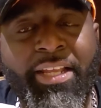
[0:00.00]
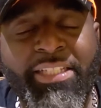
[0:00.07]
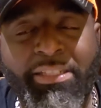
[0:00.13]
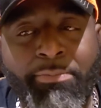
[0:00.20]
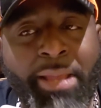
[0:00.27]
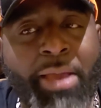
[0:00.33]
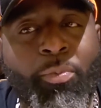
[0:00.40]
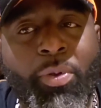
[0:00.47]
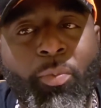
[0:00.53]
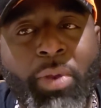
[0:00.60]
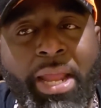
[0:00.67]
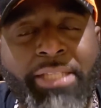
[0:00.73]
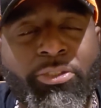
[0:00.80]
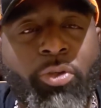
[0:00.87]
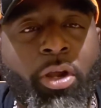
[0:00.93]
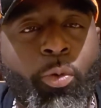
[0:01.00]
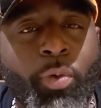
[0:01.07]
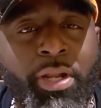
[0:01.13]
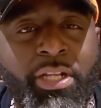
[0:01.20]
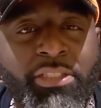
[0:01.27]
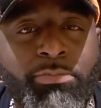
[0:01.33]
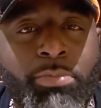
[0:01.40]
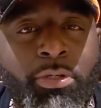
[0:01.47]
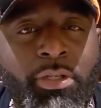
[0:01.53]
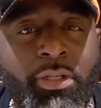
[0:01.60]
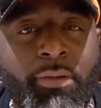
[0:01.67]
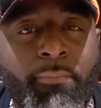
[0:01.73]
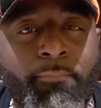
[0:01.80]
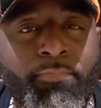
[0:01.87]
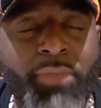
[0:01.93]
man, when I started reading this
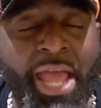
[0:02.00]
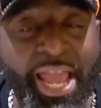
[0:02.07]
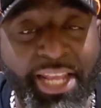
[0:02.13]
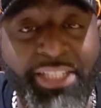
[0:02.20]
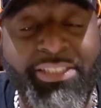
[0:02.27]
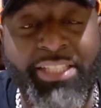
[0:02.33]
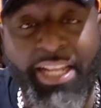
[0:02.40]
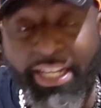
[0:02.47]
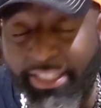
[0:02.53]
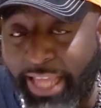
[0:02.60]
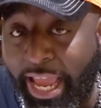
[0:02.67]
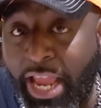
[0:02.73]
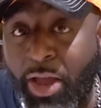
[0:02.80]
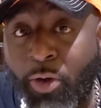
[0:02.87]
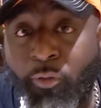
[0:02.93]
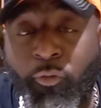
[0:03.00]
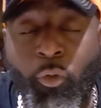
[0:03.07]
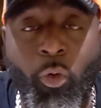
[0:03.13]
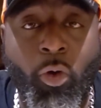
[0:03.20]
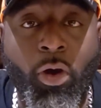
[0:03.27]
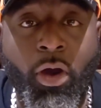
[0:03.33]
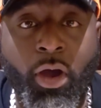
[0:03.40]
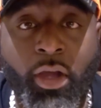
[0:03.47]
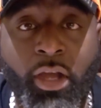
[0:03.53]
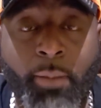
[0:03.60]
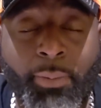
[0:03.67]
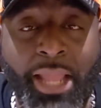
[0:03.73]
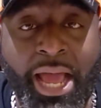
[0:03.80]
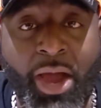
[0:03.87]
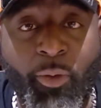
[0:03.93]
book, I had to sit it down for a
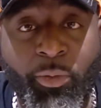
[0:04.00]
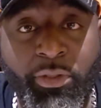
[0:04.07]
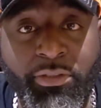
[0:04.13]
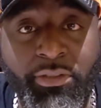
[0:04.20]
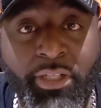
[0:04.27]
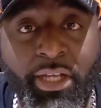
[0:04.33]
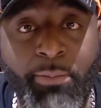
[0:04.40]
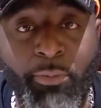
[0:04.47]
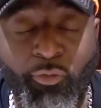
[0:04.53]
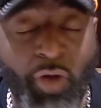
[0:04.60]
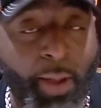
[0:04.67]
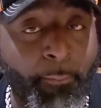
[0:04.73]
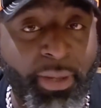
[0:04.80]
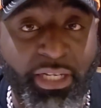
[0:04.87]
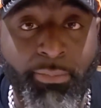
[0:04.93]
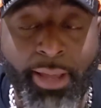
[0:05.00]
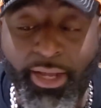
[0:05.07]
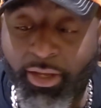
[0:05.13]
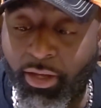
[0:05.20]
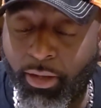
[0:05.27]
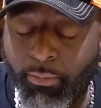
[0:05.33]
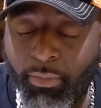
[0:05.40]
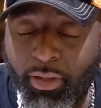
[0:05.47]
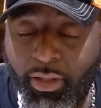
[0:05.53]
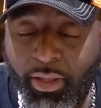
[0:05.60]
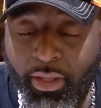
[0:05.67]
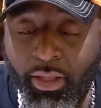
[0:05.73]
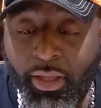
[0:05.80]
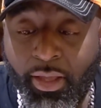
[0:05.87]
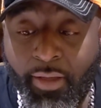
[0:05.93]
couple of hours before I picked it back up.
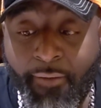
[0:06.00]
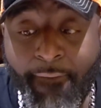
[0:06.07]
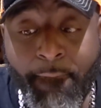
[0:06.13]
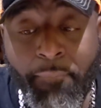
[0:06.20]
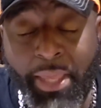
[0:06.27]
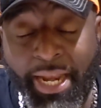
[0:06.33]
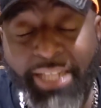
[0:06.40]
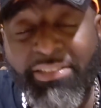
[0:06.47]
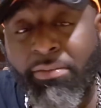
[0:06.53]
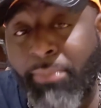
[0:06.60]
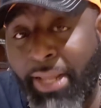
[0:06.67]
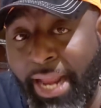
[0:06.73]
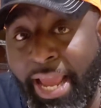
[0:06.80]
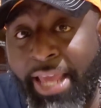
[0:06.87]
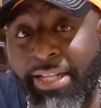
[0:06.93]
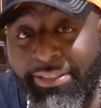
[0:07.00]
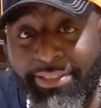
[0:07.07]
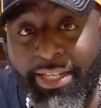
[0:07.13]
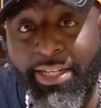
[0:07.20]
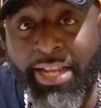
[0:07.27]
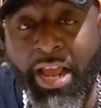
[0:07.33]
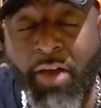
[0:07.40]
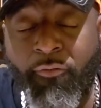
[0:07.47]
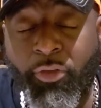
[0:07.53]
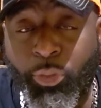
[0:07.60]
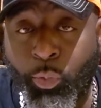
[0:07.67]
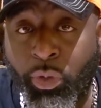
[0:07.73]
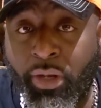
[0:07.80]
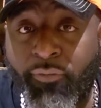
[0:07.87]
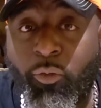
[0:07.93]
And I said, man, I had to sit it down for
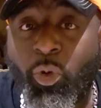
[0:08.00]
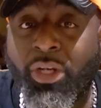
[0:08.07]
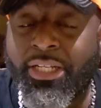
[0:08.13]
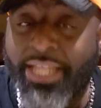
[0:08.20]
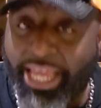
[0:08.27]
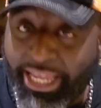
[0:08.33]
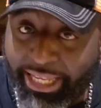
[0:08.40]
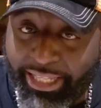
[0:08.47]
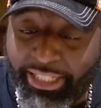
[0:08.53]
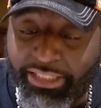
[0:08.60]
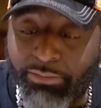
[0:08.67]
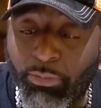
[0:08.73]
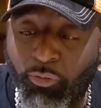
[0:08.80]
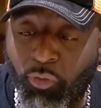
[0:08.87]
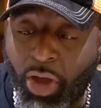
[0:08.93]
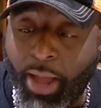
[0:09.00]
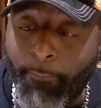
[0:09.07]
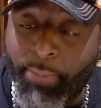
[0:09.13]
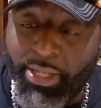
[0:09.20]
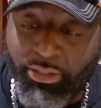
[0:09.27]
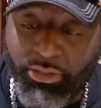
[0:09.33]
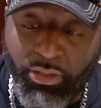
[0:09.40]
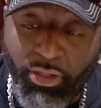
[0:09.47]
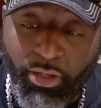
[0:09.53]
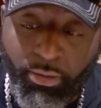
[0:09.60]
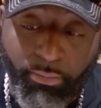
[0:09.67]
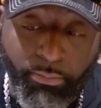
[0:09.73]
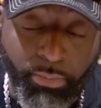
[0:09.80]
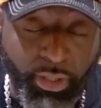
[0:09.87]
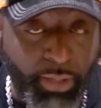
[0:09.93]
3 or 4 days before I picked it
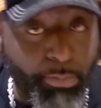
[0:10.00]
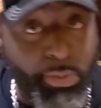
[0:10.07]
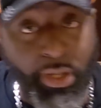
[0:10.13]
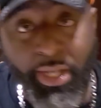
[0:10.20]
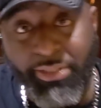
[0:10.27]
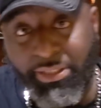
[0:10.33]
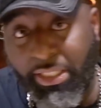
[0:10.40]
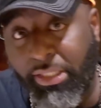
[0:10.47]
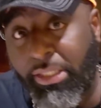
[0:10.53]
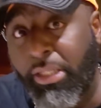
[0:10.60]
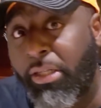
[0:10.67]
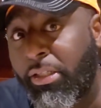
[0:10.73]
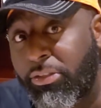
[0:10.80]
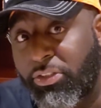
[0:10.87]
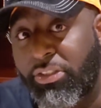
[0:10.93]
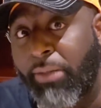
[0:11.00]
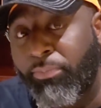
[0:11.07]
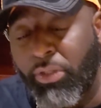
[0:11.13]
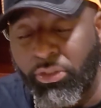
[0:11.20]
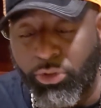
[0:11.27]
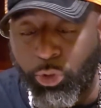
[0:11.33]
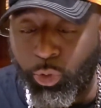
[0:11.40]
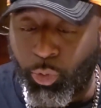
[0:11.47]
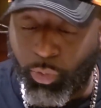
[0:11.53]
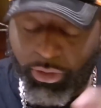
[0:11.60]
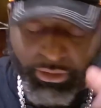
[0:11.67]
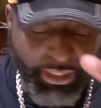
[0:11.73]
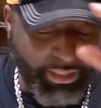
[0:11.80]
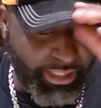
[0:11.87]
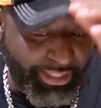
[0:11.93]
up because it does something to you.
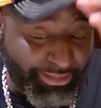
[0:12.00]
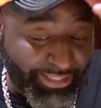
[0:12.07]
It